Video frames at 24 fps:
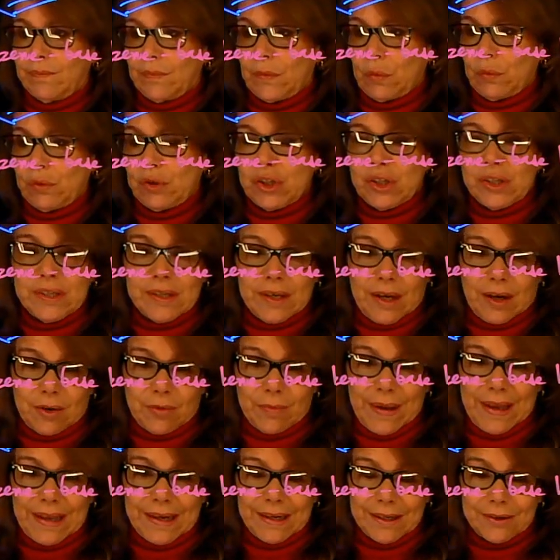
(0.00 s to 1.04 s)
which is the
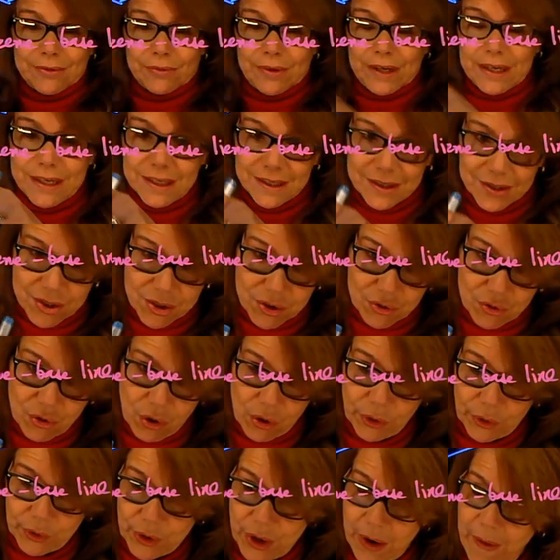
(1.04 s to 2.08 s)
aromatic ring,
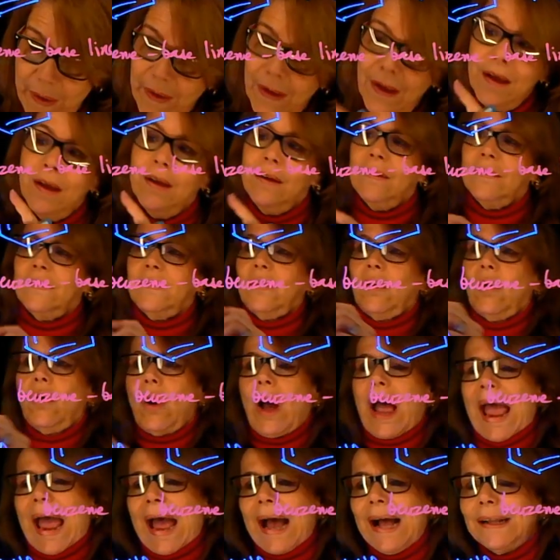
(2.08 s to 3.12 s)
stronger.
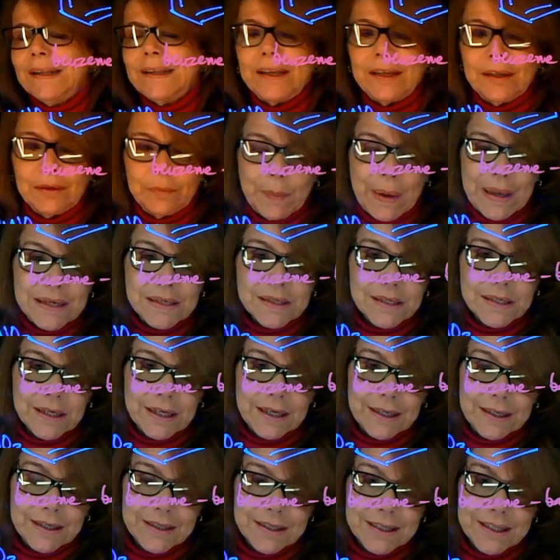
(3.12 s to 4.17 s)
So alkyl
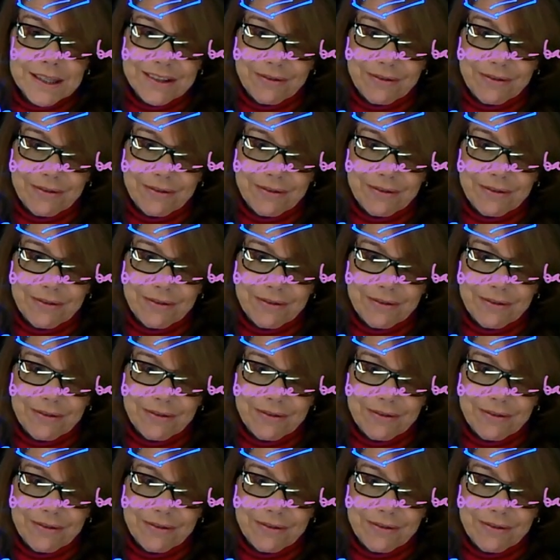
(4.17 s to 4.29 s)
benzenes